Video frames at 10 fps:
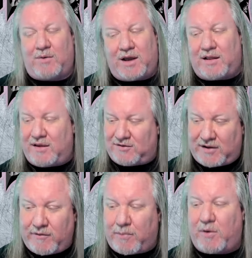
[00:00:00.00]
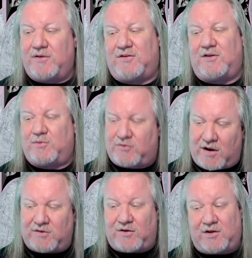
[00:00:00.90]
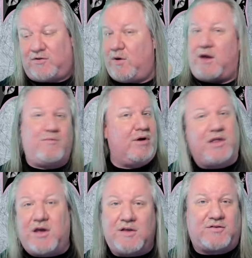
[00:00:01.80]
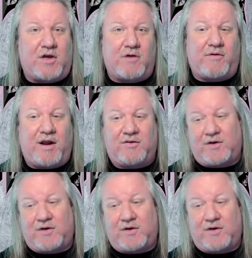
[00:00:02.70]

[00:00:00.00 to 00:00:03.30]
Well, 7.6 would translate to a really good scale rating,